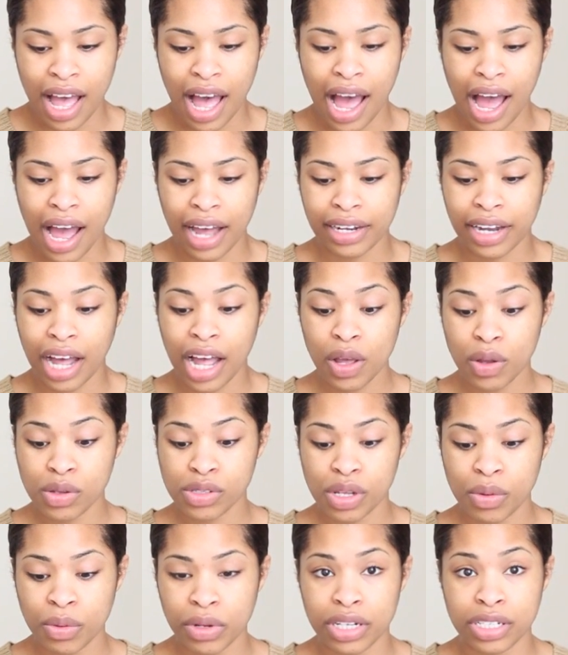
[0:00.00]
And I
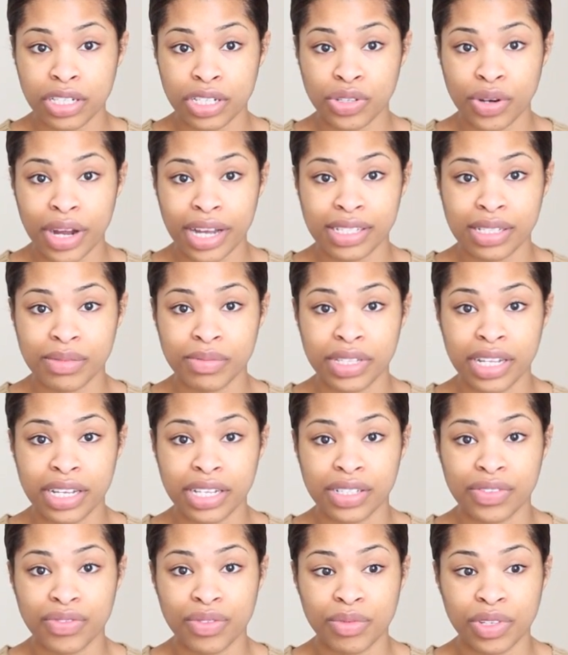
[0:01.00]
also wanted to try some
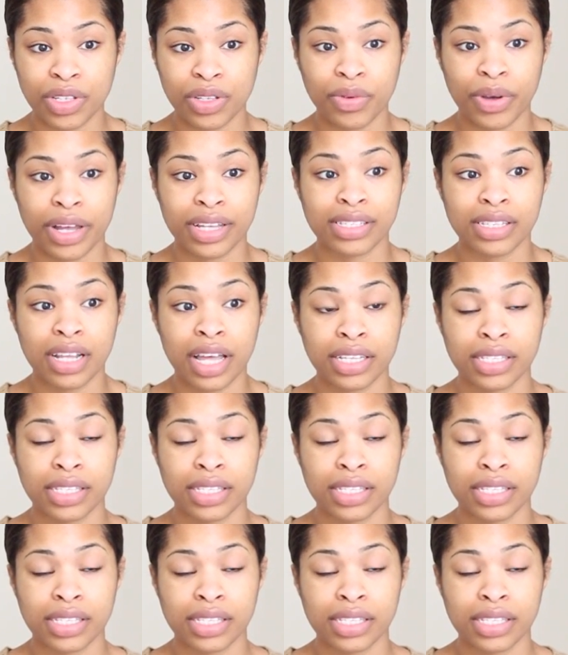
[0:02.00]
things from the US,